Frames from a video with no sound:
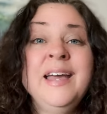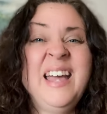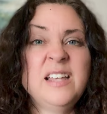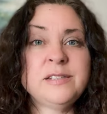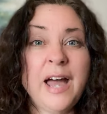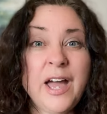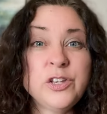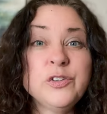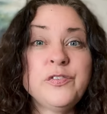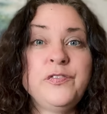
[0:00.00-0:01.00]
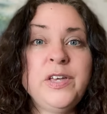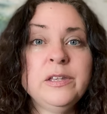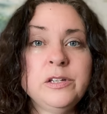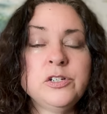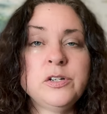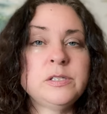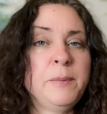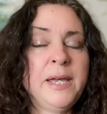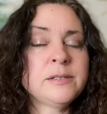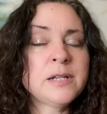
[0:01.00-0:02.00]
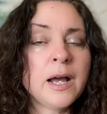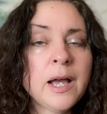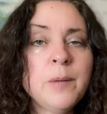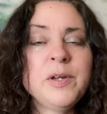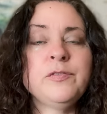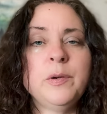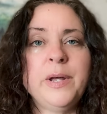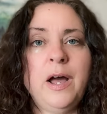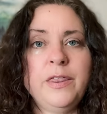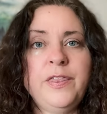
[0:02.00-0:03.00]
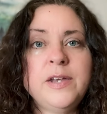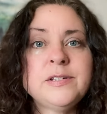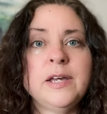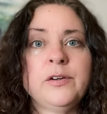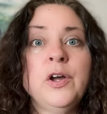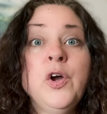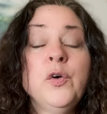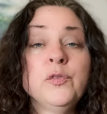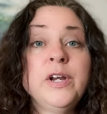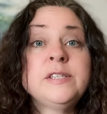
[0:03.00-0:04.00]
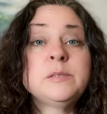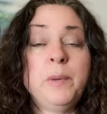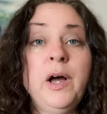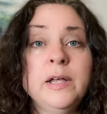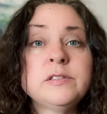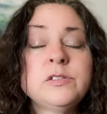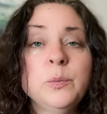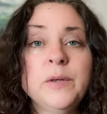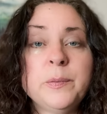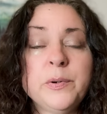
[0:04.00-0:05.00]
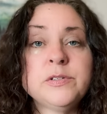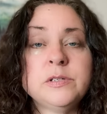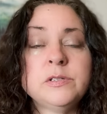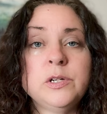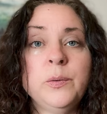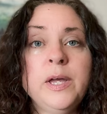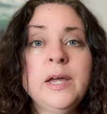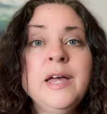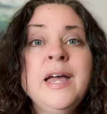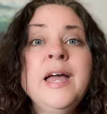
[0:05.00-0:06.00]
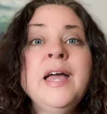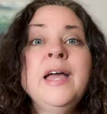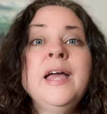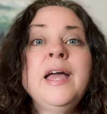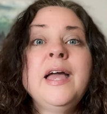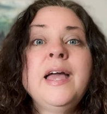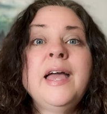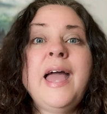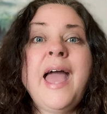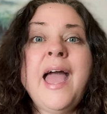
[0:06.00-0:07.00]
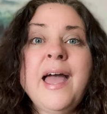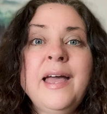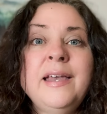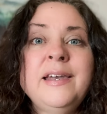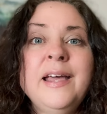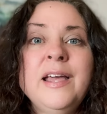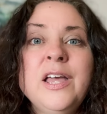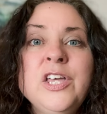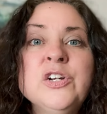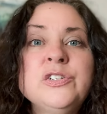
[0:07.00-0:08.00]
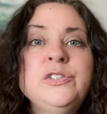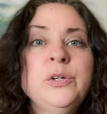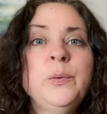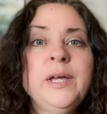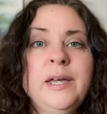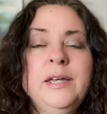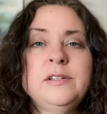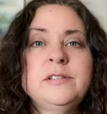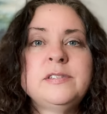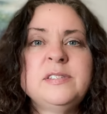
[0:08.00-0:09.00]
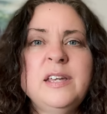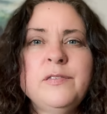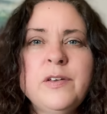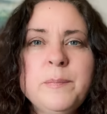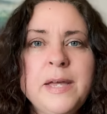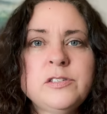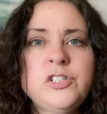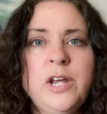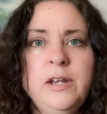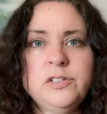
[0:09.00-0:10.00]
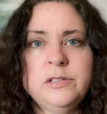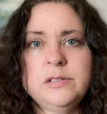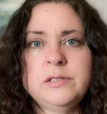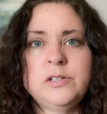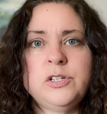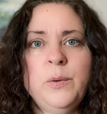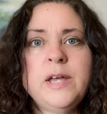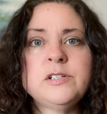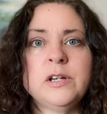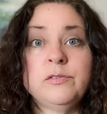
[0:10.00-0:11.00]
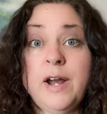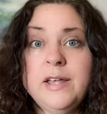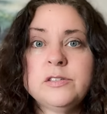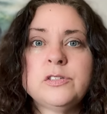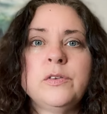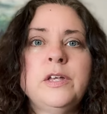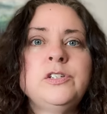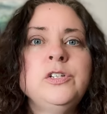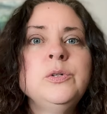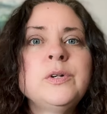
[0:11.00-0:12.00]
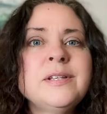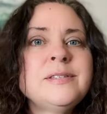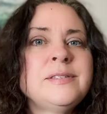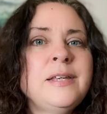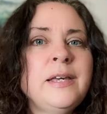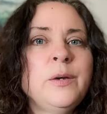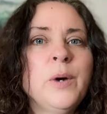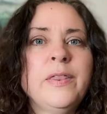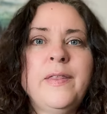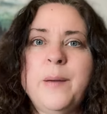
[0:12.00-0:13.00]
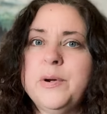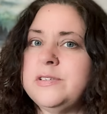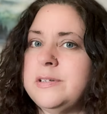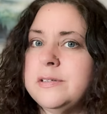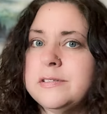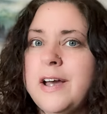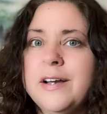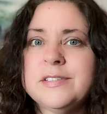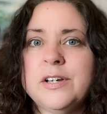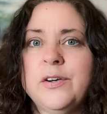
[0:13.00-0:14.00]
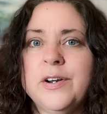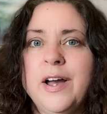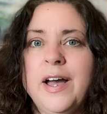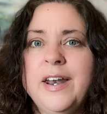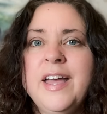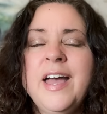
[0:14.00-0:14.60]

It's not how you feel you should speak. It's not coming from an authentic response to what the person's doing. And you're doing it to see if it makes change in the situation, right? So that you can see whether that person is toxic or not.